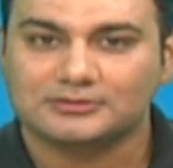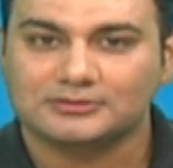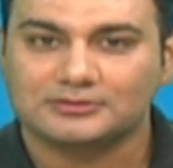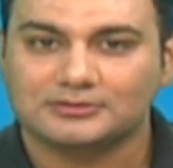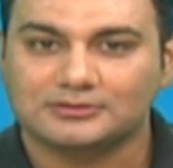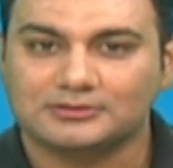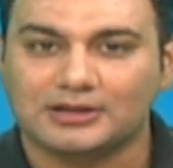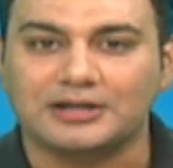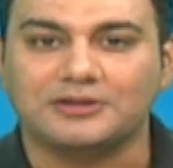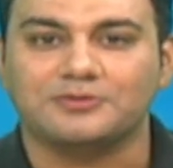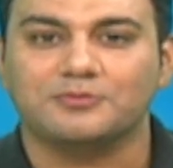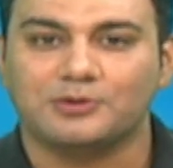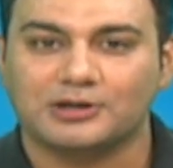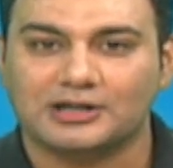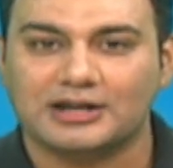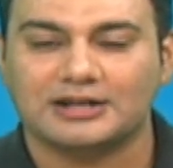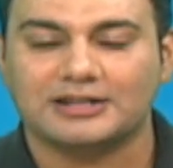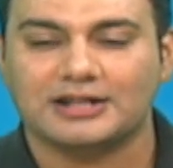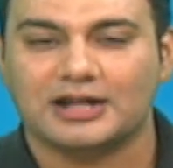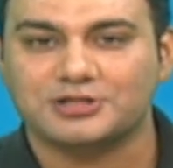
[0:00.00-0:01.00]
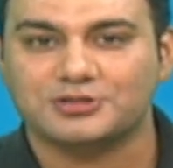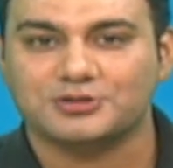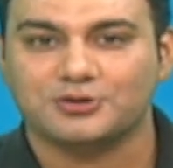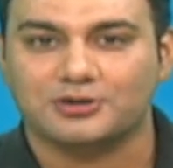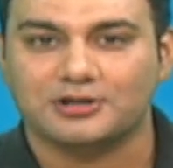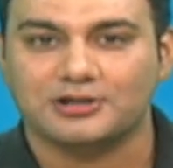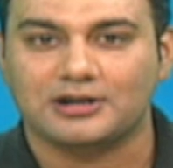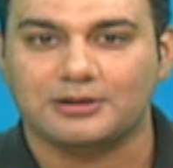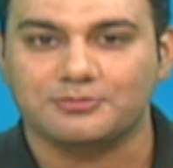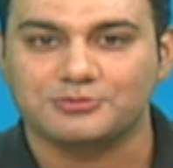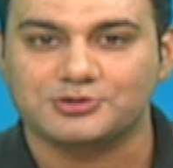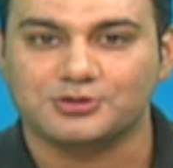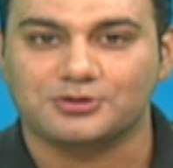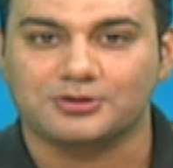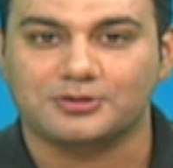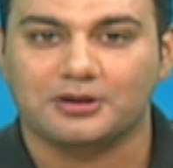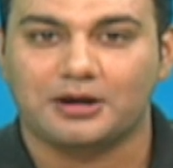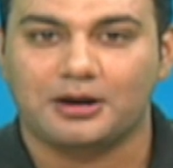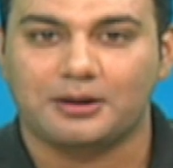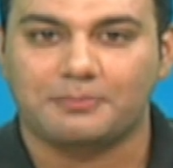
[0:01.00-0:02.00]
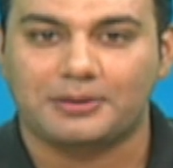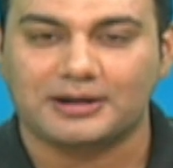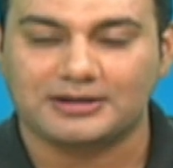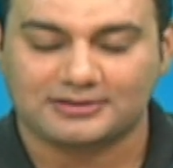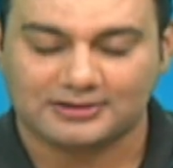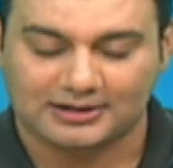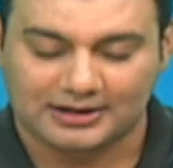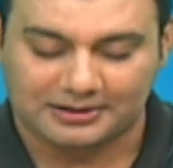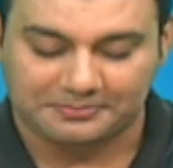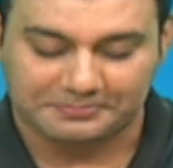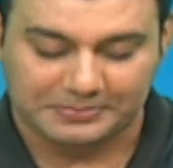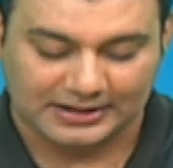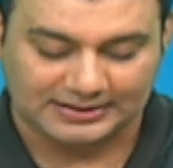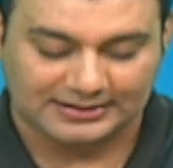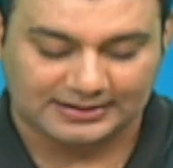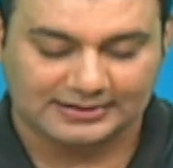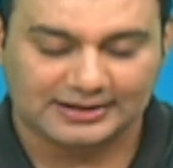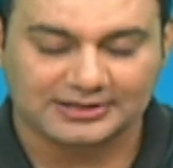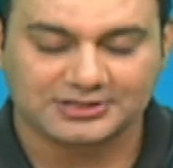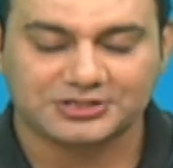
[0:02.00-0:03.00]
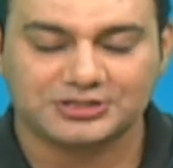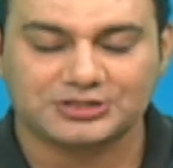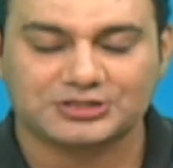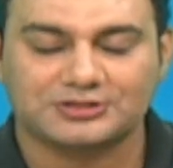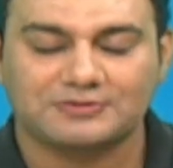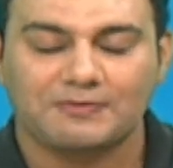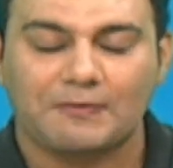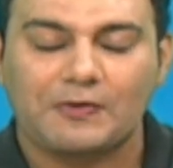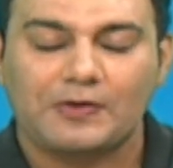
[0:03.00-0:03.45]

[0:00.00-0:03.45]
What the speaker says: Right, we'll get that sorted, I'm sure. But I think let's just,